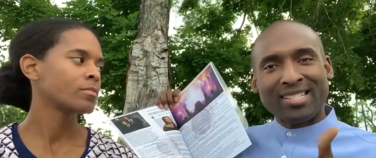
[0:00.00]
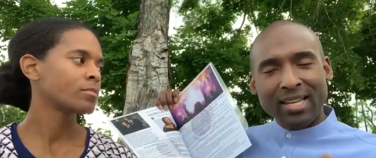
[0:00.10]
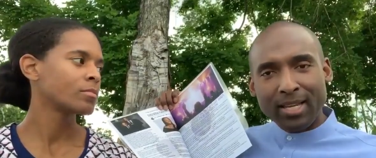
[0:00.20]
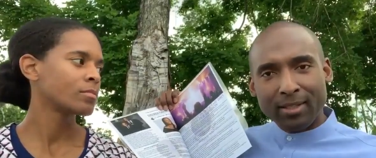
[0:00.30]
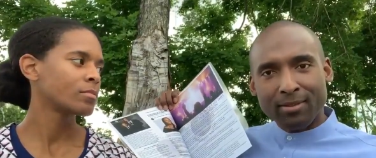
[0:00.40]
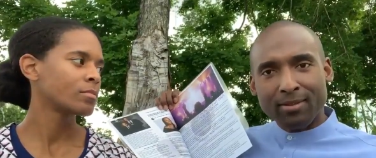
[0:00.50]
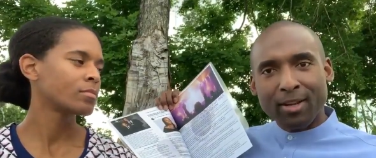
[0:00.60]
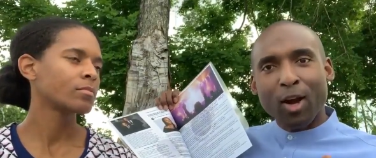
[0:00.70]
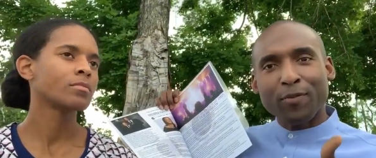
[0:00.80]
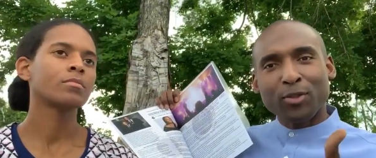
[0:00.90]

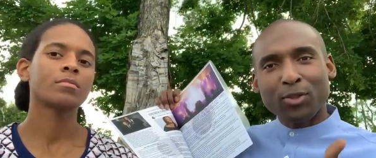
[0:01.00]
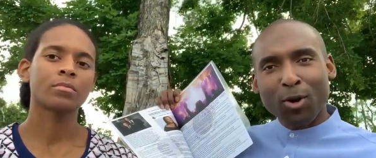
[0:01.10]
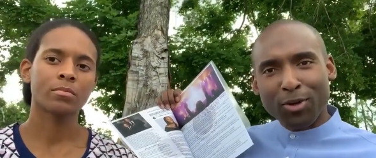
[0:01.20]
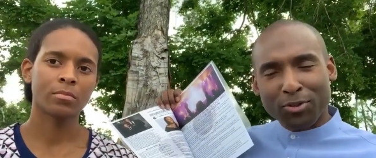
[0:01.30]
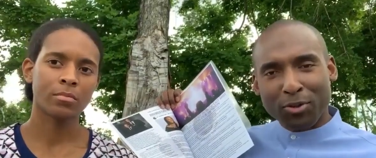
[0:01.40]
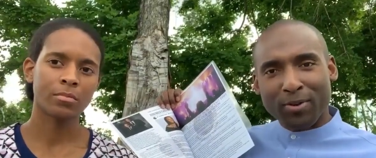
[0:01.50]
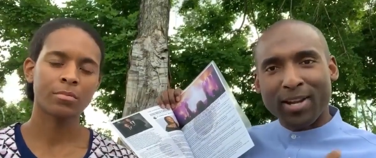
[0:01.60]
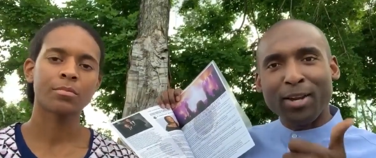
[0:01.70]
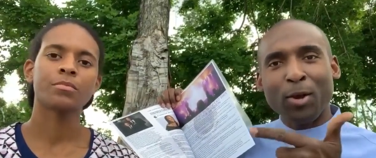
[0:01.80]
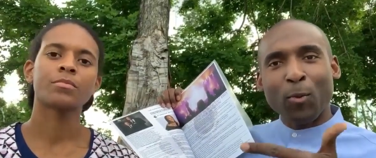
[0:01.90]
Speaker 1: sins of
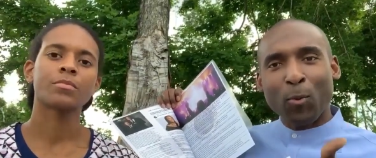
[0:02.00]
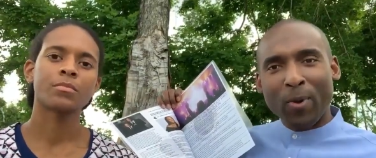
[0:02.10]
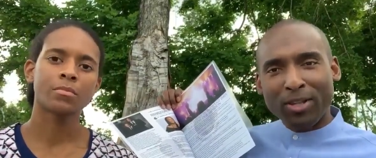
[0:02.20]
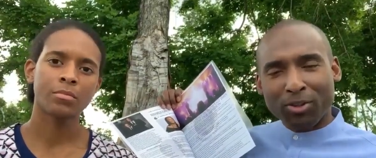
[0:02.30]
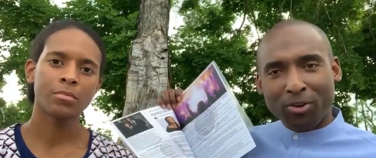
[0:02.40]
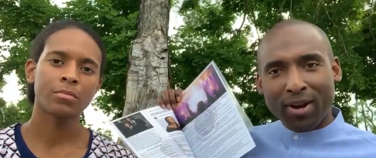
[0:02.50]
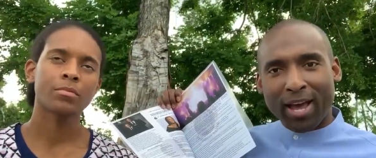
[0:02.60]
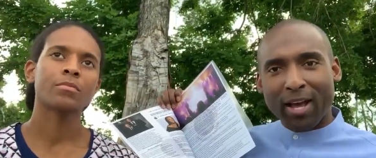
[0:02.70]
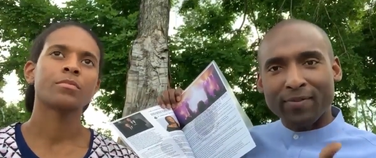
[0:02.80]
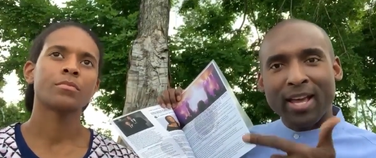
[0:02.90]
sorcery,
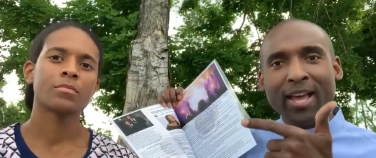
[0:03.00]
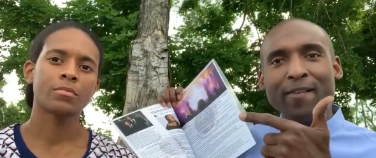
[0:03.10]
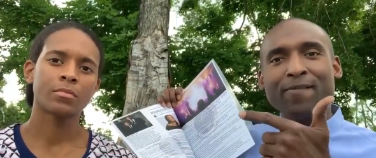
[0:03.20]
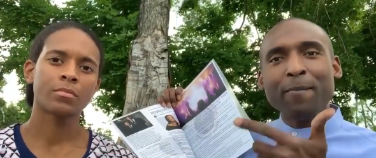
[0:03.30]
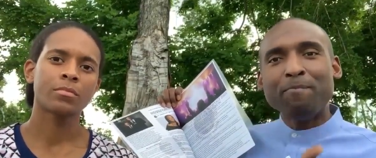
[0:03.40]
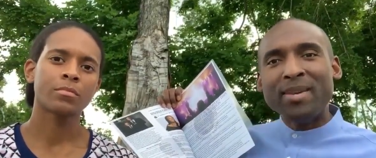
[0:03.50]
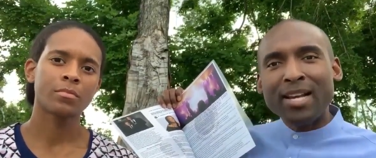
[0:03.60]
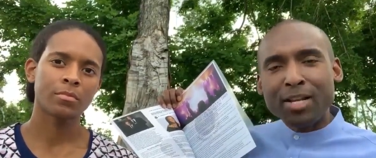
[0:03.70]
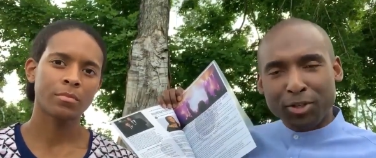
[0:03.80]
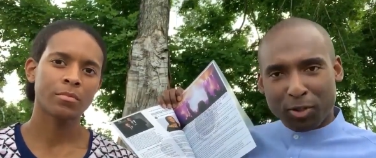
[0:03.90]
witchcraft,
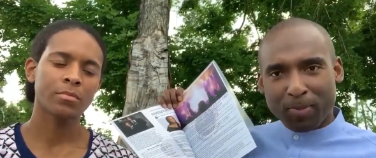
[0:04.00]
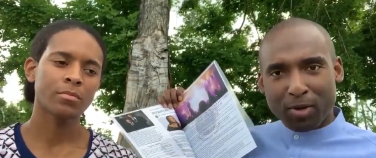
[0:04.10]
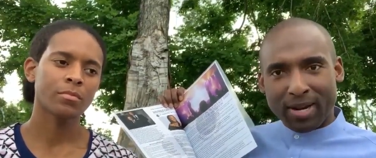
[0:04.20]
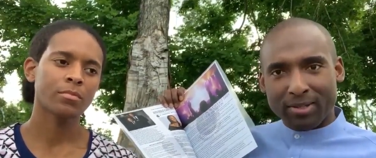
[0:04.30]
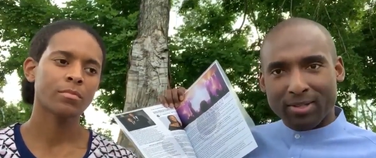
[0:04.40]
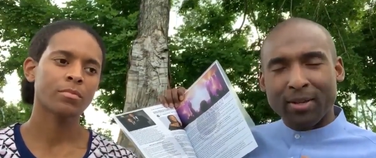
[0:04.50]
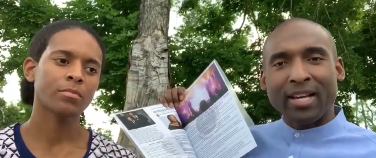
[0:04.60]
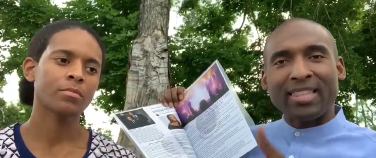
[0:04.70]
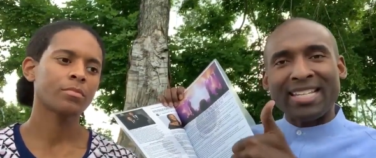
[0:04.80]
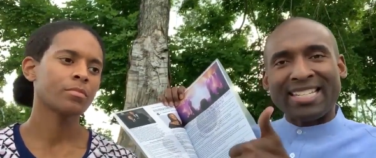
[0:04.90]
familiar spirits,
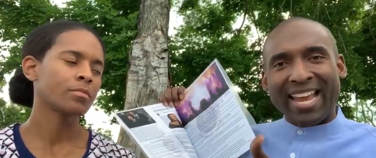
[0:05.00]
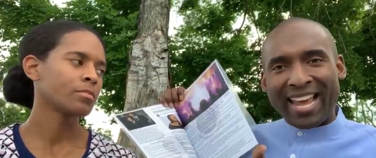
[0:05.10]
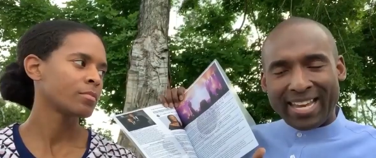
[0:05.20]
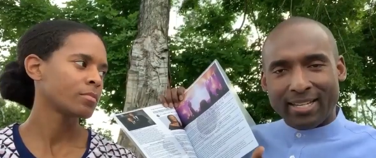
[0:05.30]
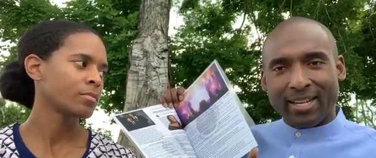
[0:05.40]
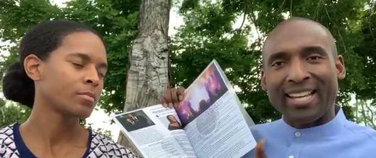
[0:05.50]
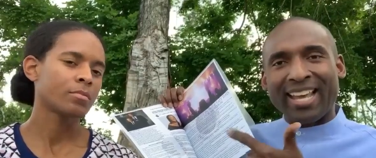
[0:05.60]
the dead,